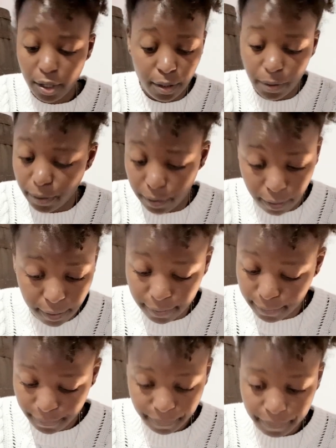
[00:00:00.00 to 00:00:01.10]
girl.
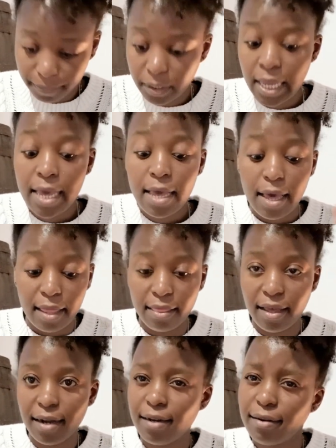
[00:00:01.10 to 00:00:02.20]
And
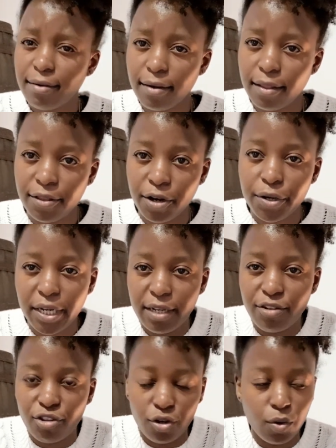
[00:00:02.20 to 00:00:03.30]
then there
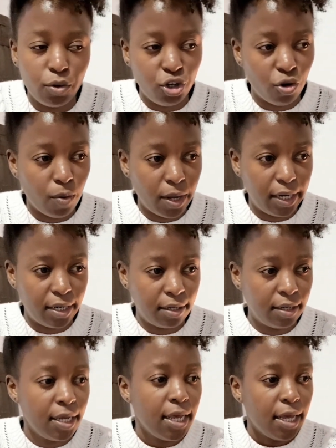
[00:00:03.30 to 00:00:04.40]
is no Joanna
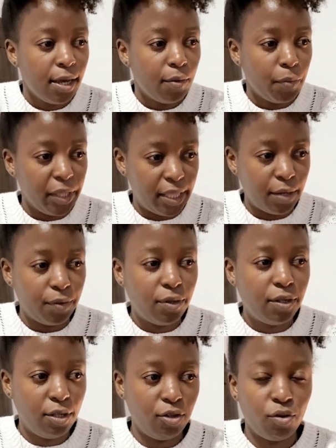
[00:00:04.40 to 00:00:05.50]
without
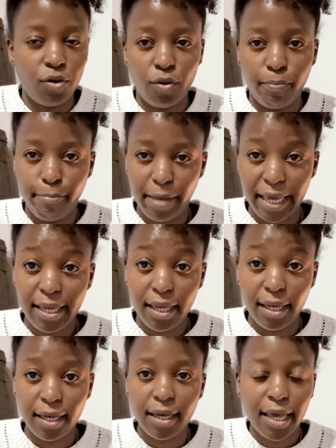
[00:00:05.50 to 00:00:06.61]
seasonal
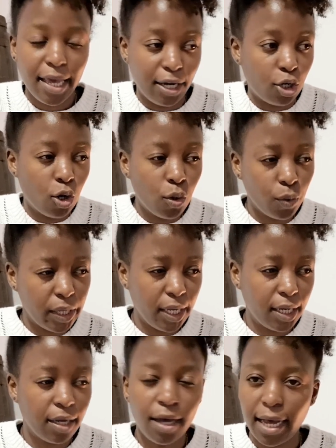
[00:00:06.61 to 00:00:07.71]
baking and
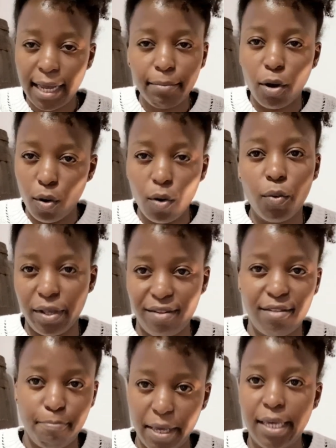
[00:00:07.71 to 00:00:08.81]
cooking. I'm
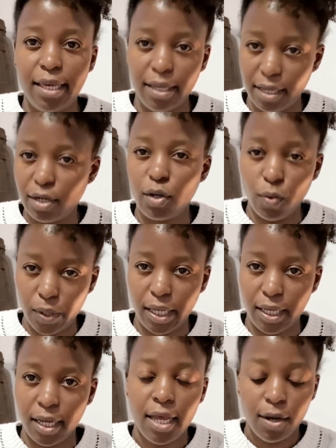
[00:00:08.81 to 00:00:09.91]
always baking and
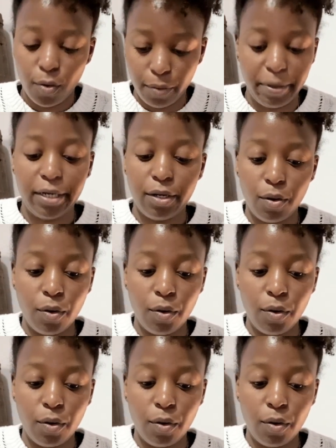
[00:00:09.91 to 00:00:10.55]
cooking. On my